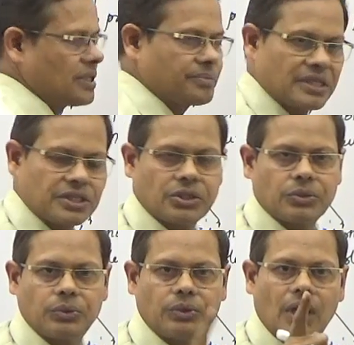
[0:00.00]
subsection
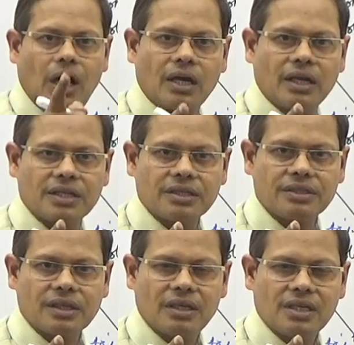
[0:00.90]
2. Under
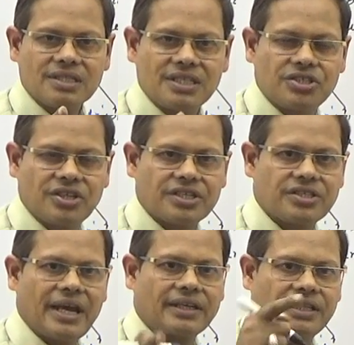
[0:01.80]

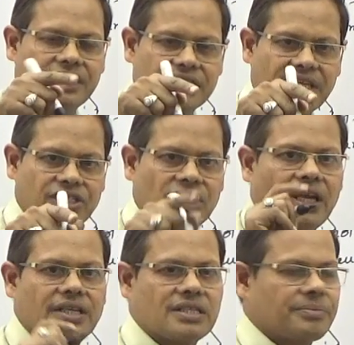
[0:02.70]
CGST Act, it is section
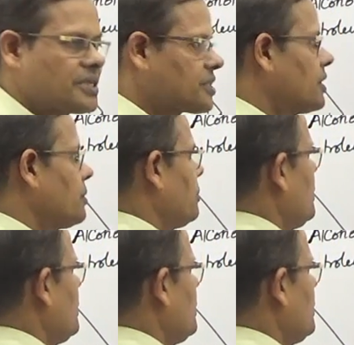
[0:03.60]
9 subsection 2.